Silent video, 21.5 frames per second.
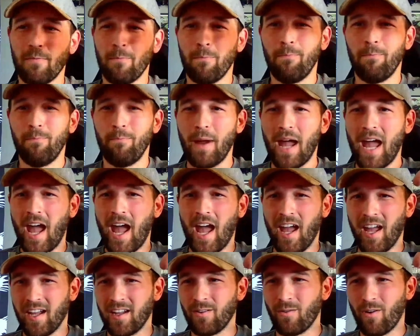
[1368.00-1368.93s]
a
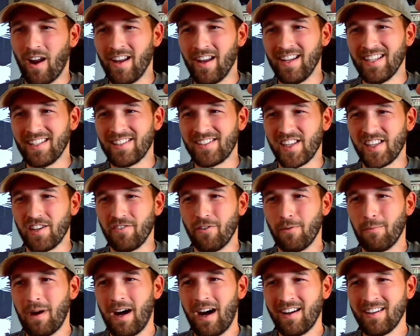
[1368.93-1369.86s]
bag, right, instead of
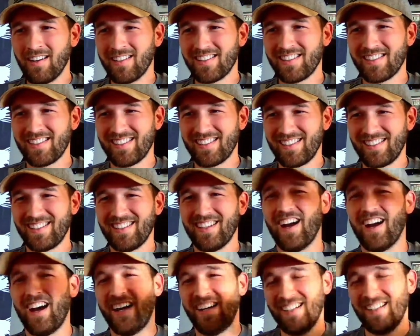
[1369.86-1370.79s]
a box.
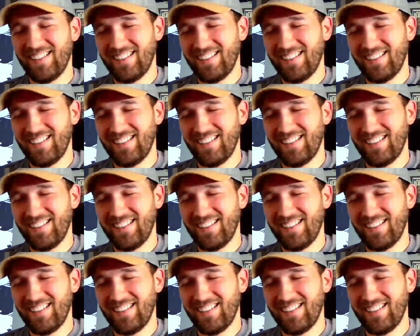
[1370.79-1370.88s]
Yeah.